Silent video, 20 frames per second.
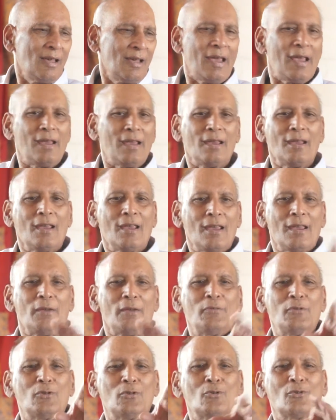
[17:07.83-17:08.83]
Hey,
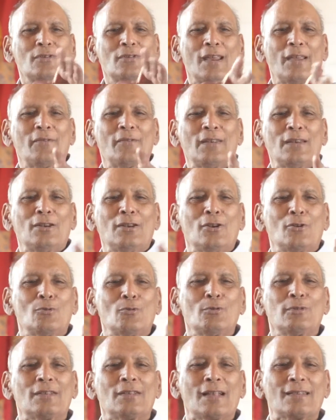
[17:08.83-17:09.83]
if you don't have any
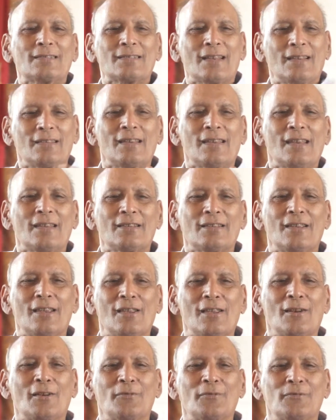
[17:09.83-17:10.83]
rule that can take
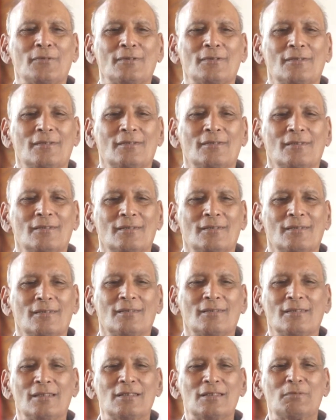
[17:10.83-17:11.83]
care of
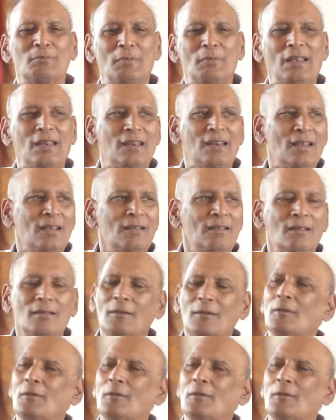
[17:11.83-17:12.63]
this meaning,